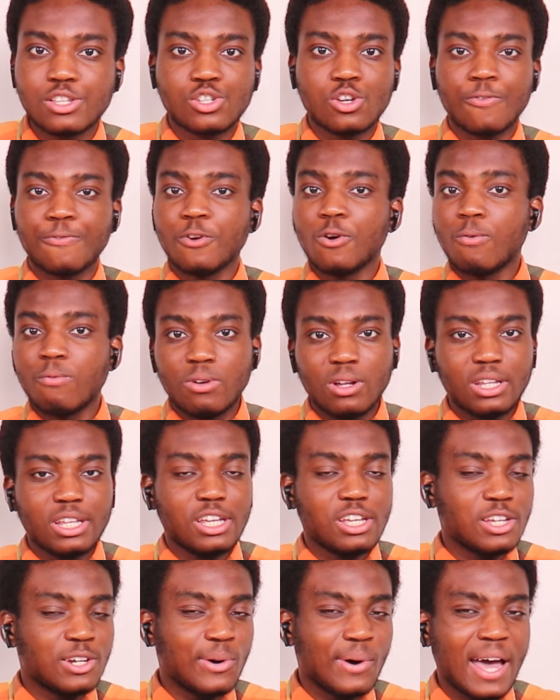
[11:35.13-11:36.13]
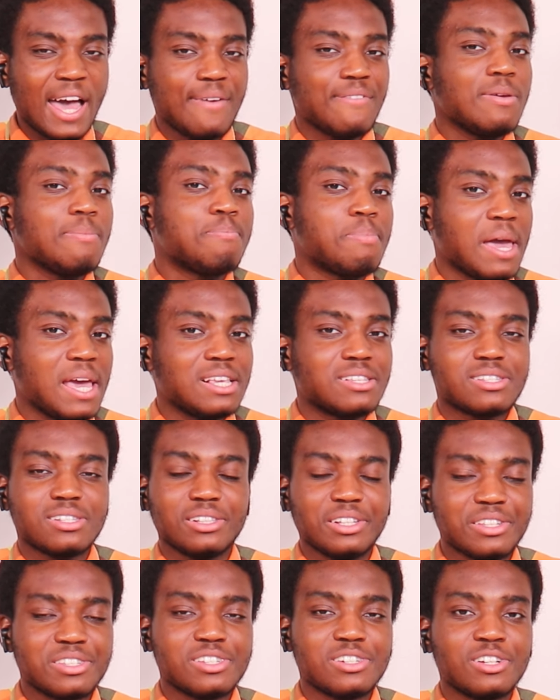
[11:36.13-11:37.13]
So if you're really, you know, heavy
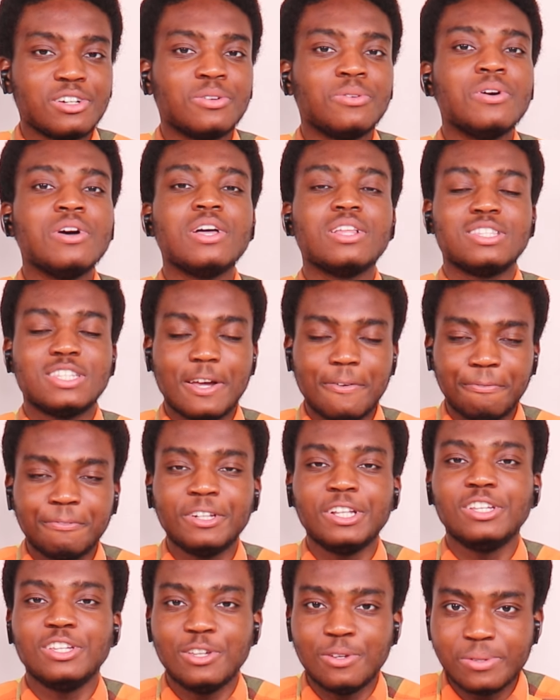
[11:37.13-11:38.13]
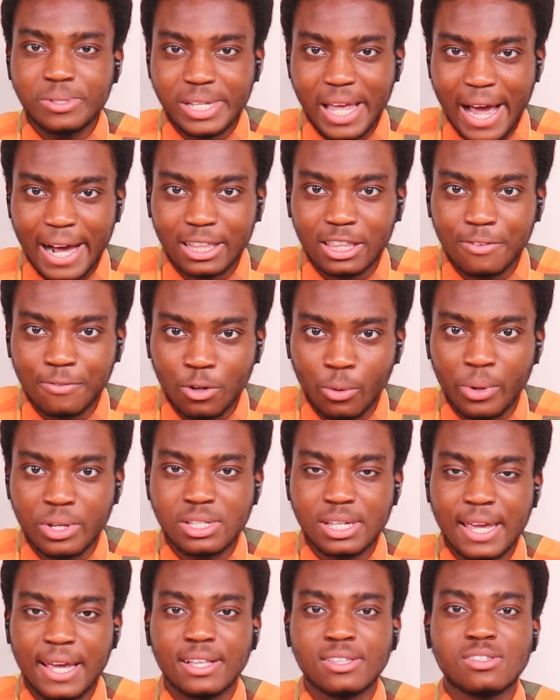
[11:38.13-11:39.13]
bass listener, definitely use active
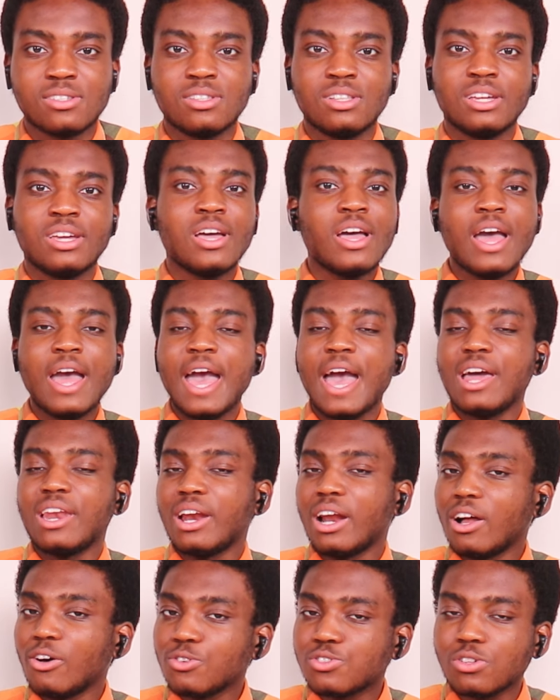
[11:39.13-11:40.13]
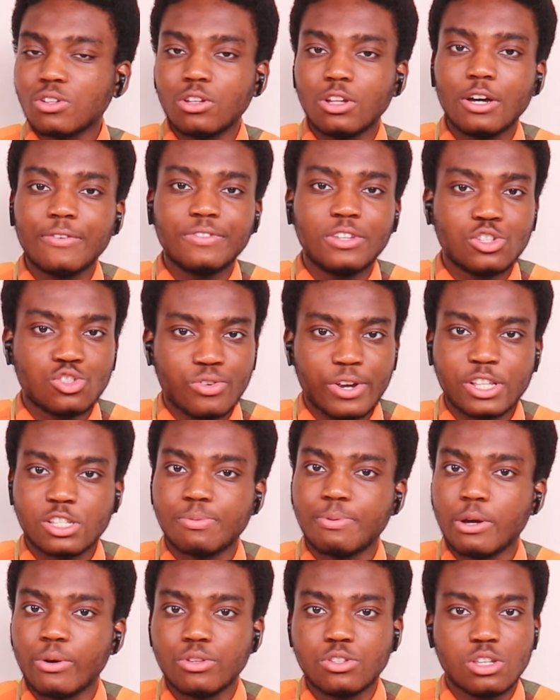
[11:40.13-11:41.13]
noise canceling. And then I also love the
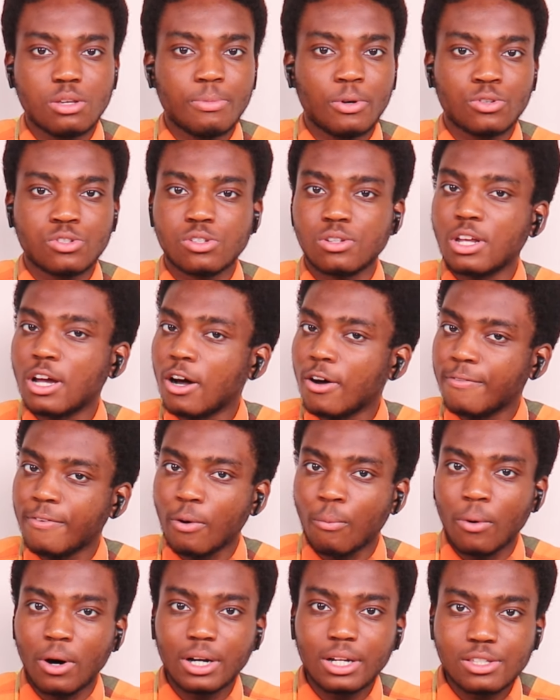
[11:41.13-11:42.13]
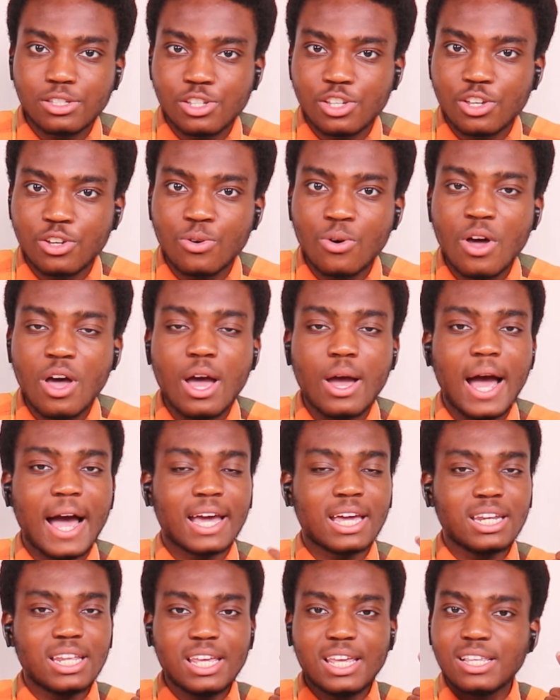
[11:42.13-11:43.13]
transparency mode. So now if I wanted to,
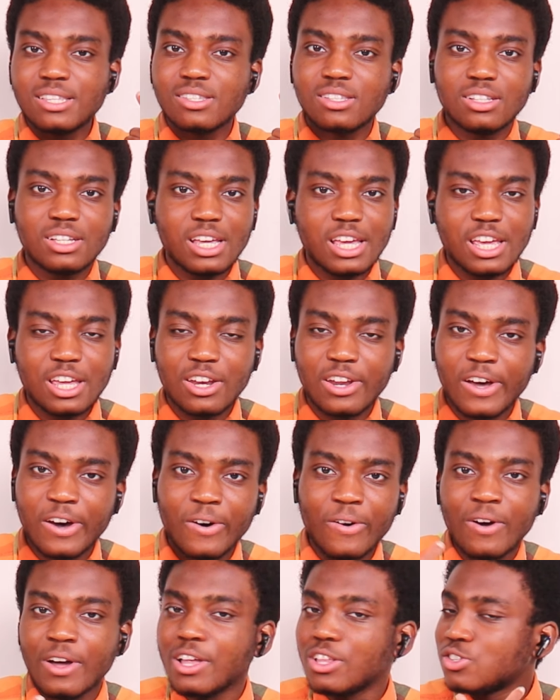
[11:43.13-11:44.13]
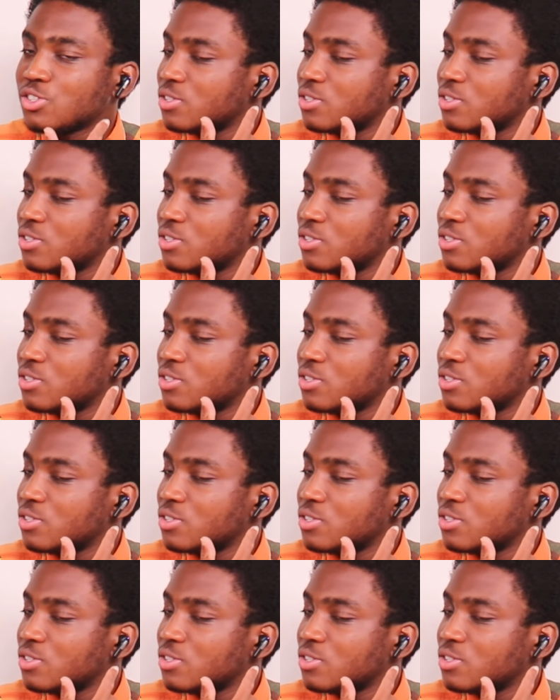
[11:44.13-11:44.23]
I can easily, you know,